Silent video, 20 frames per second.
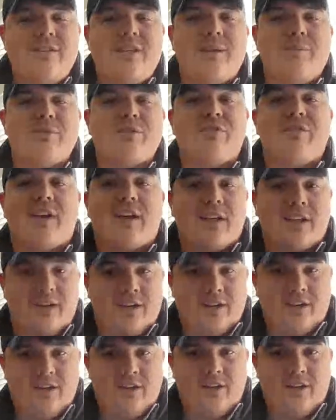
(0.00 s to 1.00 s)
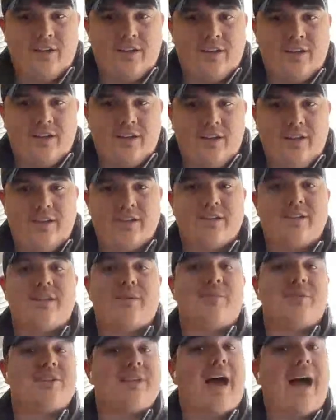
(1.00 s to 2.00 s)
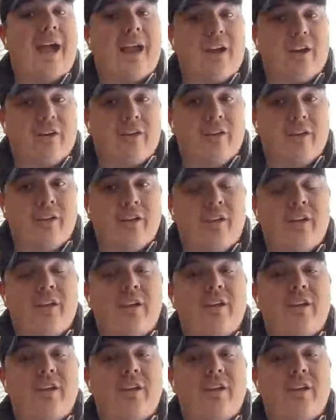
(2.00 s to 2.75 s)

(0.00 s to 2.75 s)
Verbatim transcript: This team is fine. This team is tired.